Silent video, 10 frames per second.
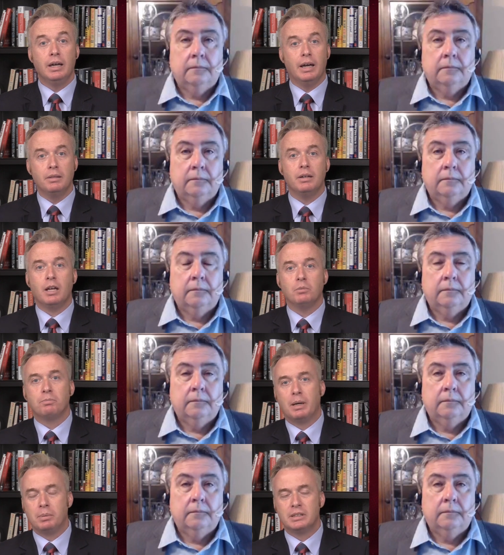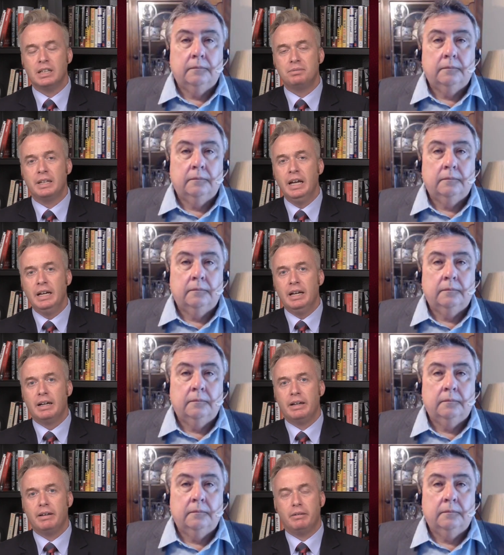Speaker 1: in the name of public safety.
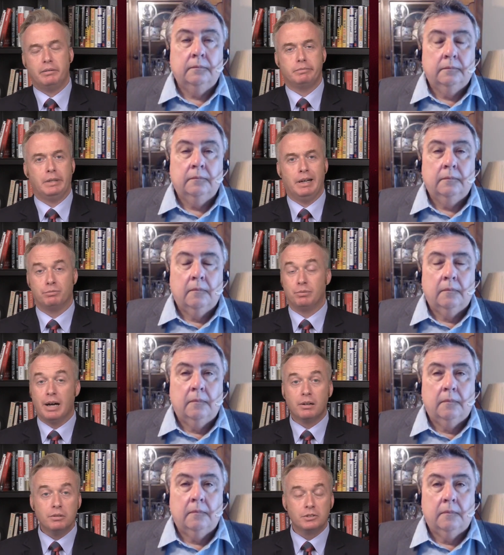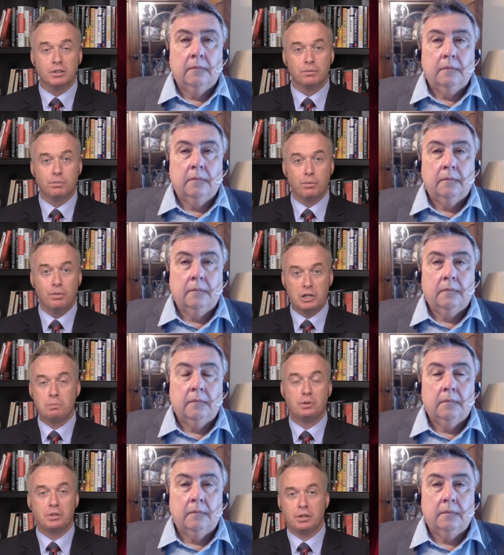Do you have records of this
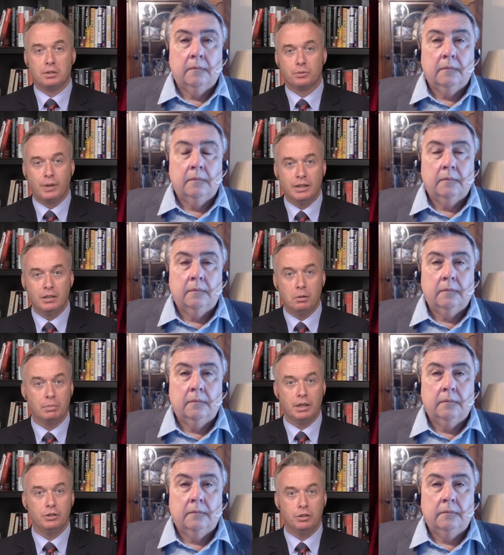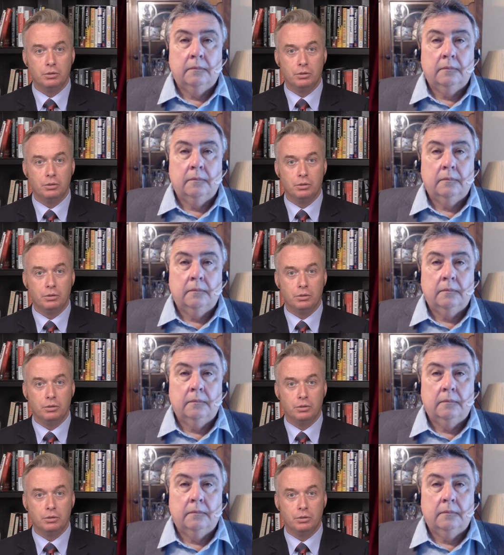particular firearm being